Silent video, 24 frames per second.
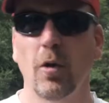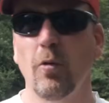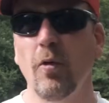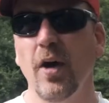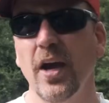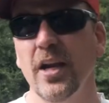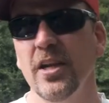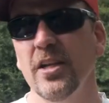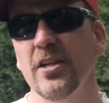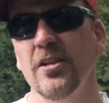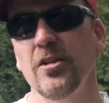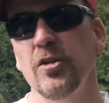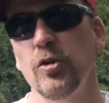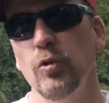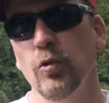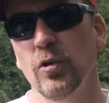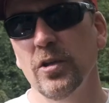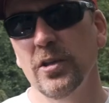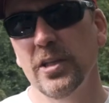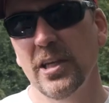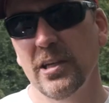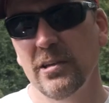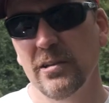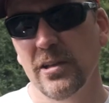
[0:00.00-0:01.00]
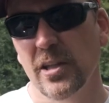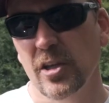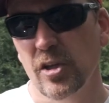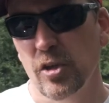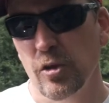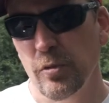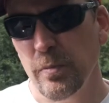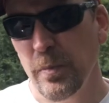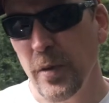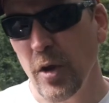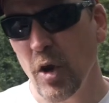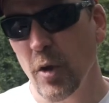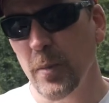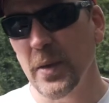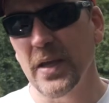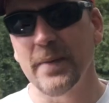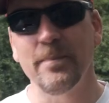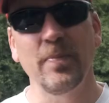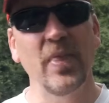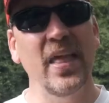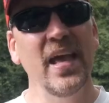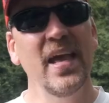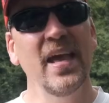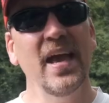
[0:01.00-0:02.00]
I wanted to do a little
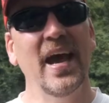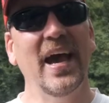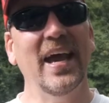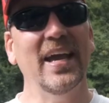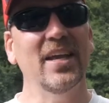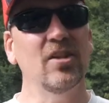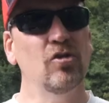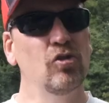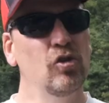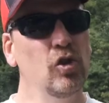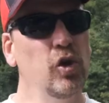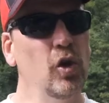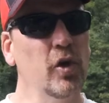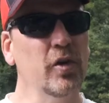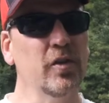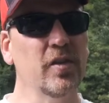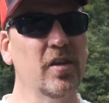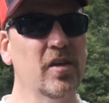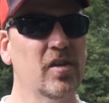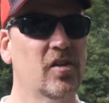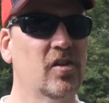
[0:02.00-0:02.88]
experiment. I took the